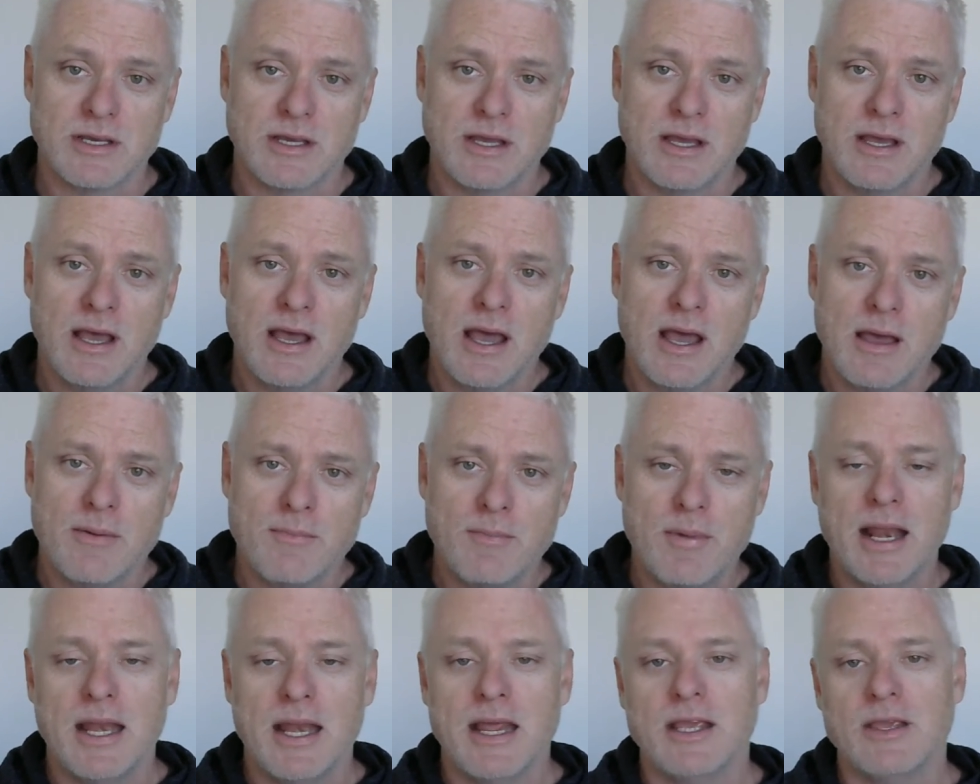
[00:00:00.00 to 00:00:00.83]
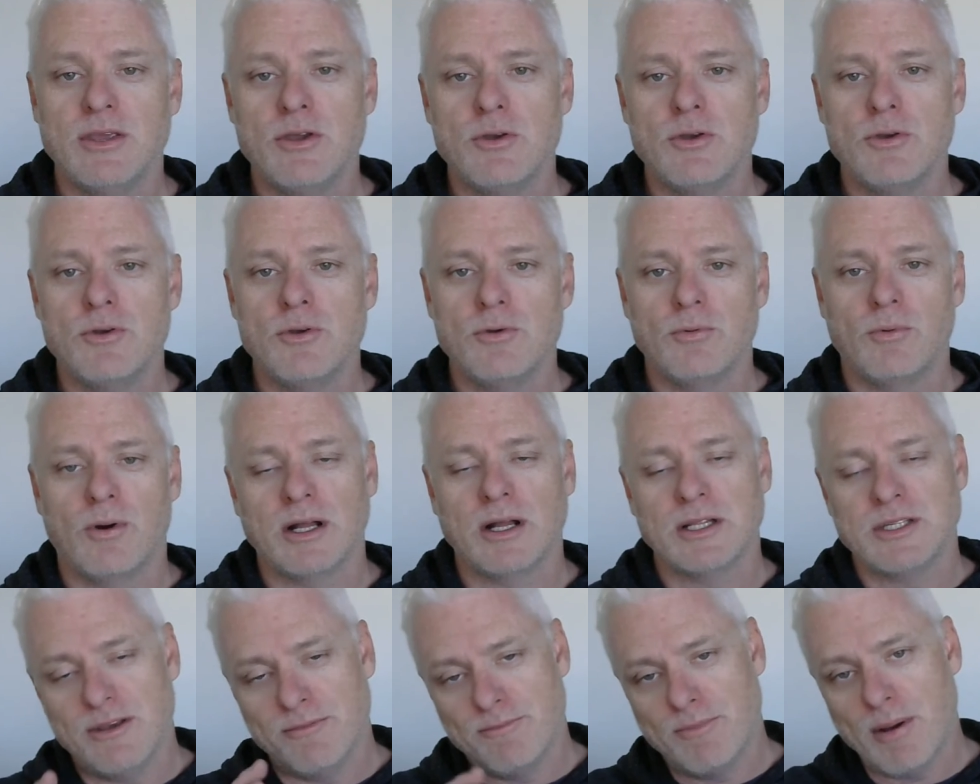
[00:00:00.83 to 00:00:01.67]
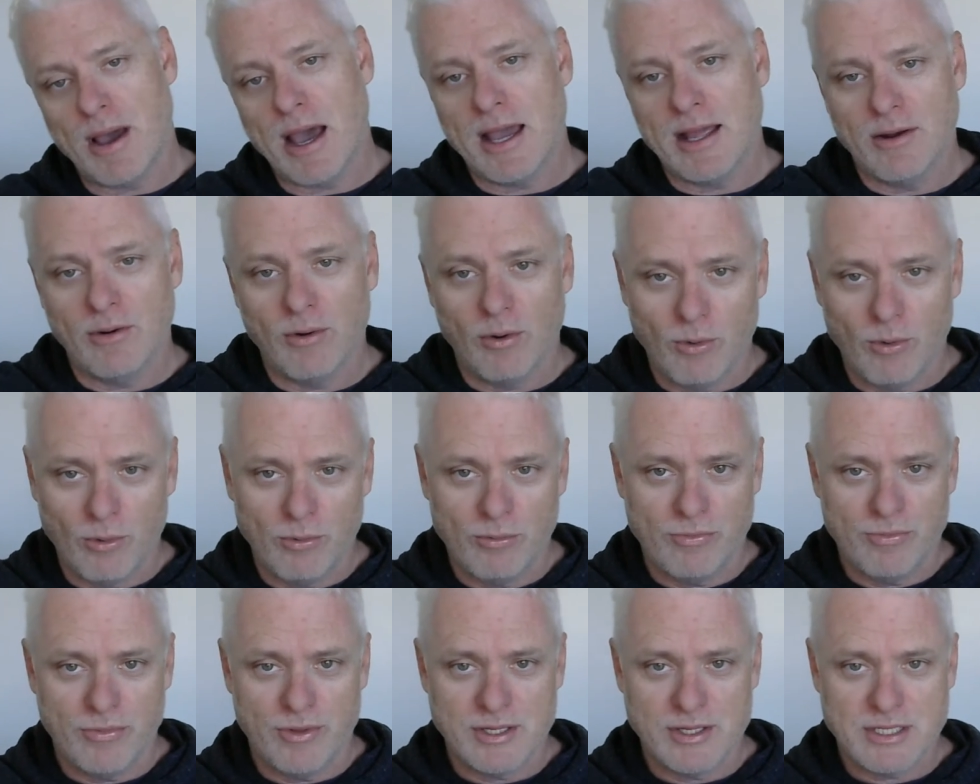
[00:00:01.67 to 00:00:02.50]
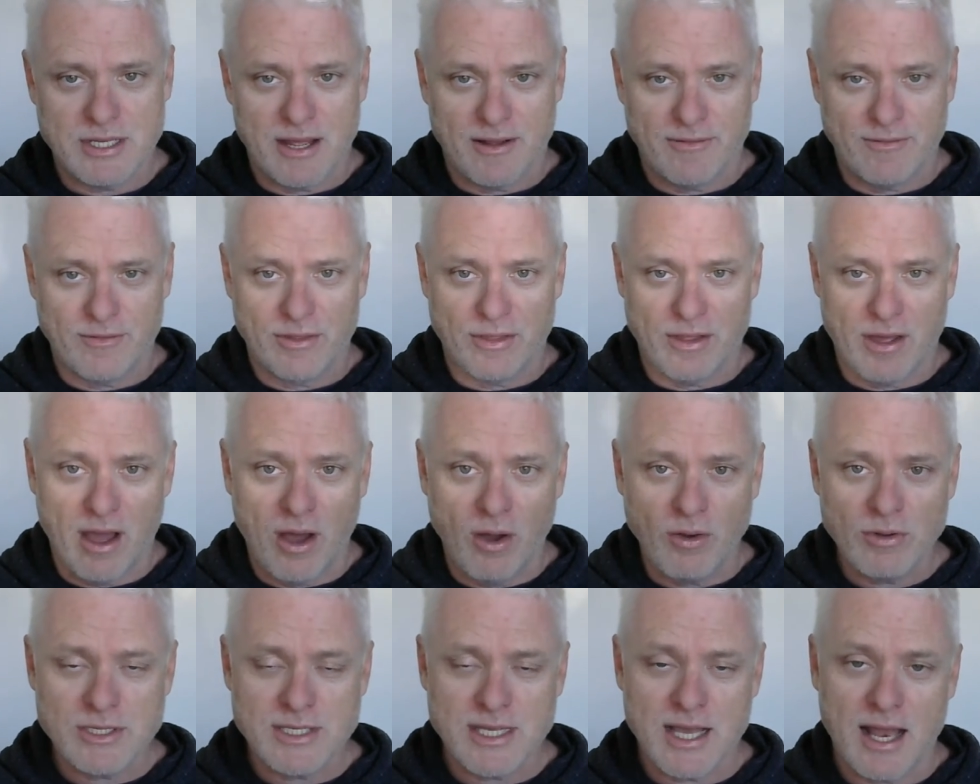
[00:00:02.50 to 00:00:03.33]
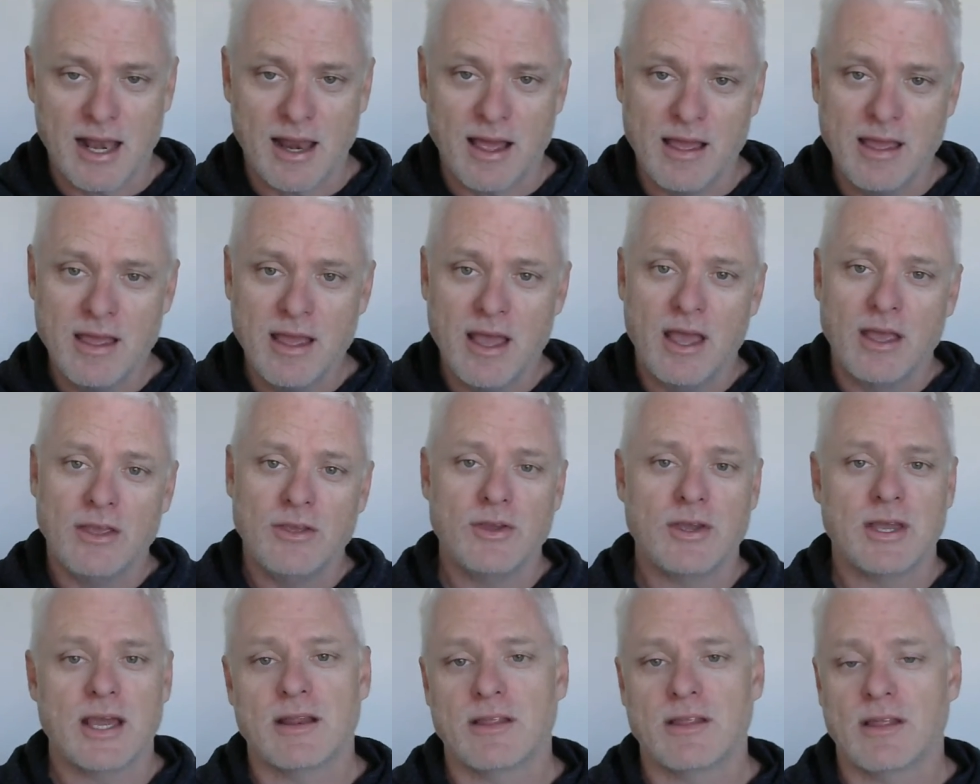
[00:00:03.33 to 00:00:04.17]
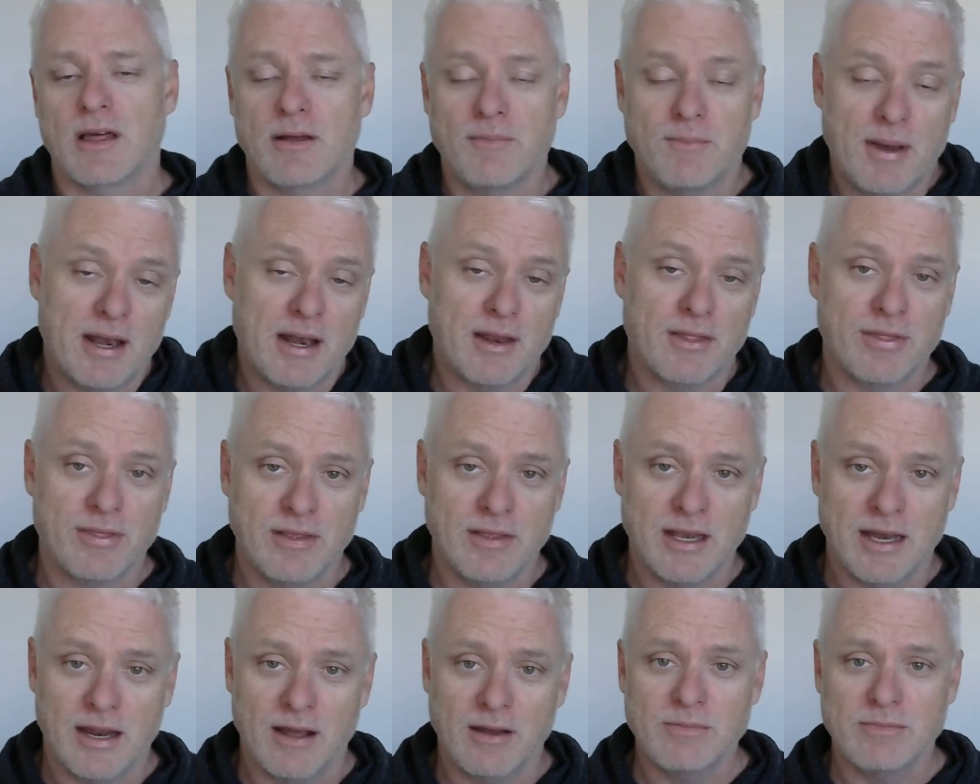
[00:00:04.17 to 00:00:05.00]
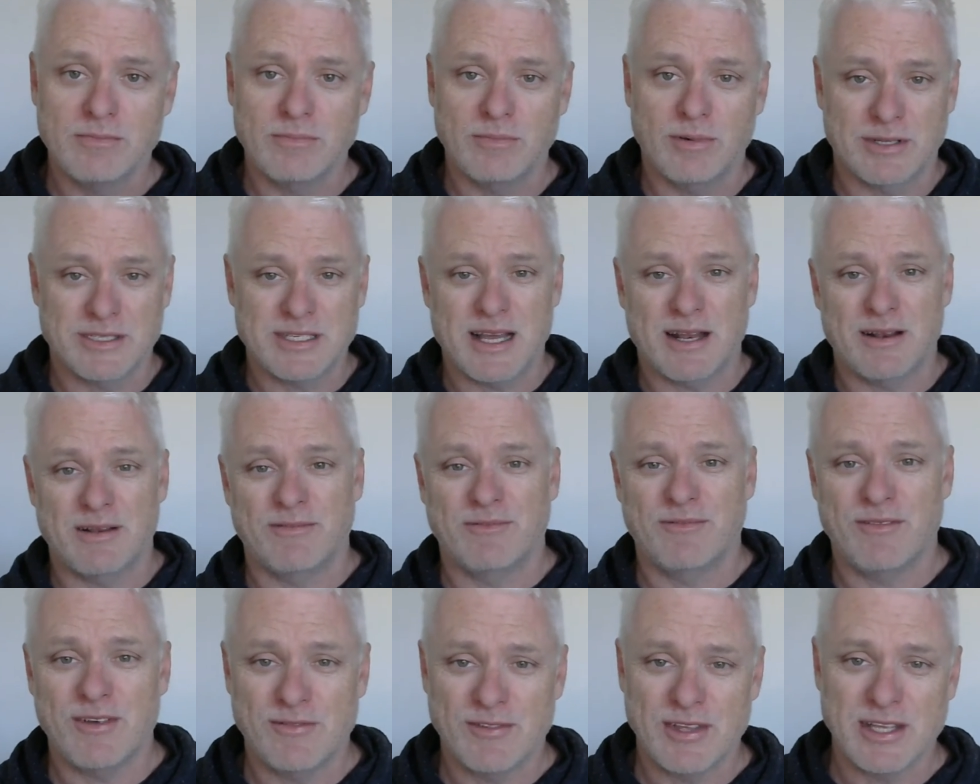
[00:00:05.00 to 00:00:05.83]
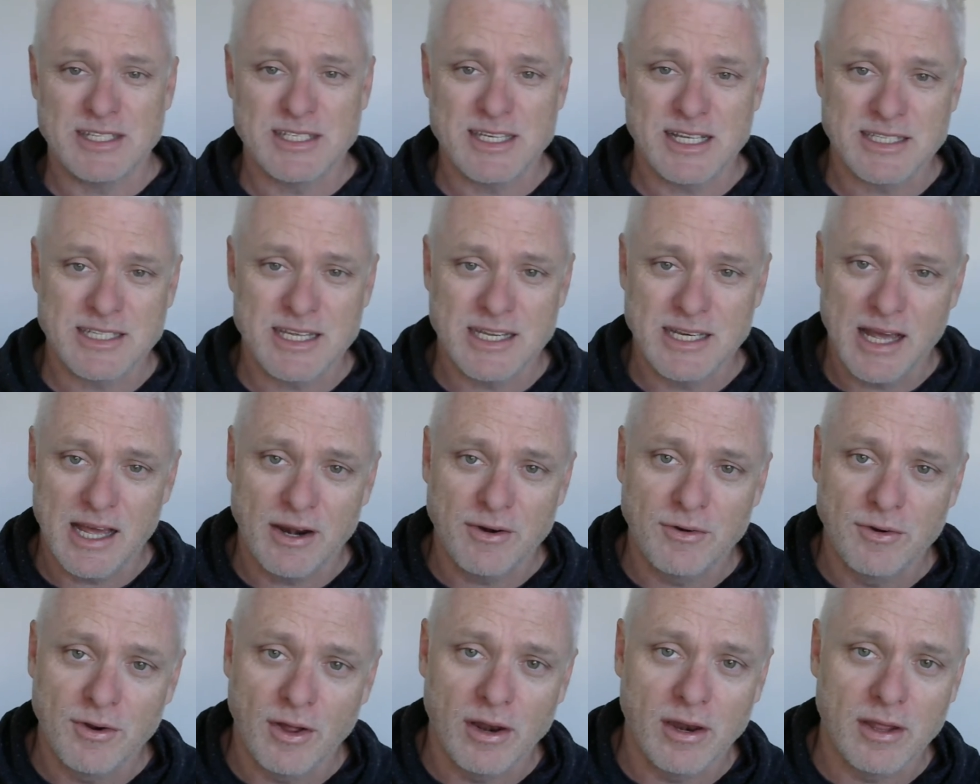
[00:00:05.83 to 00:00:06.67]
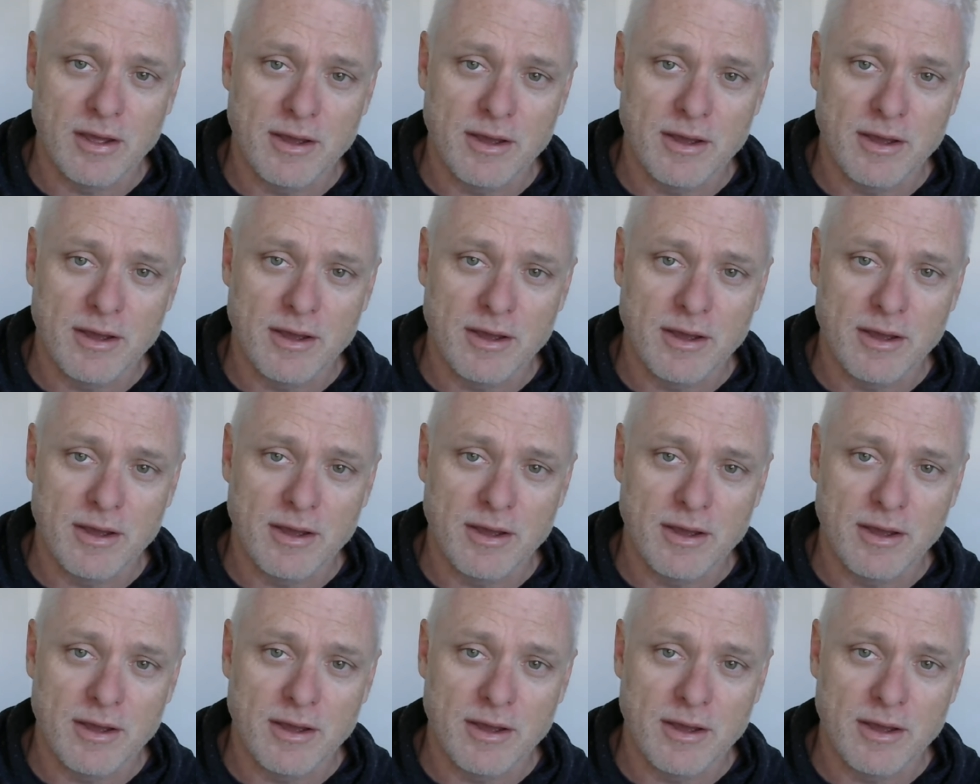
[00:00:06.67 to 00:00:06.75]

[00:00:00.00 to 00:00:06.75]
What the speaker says: Meaning once you've paid all the stuff to the wholesaler, you get about, what's that, $1,500, $1,600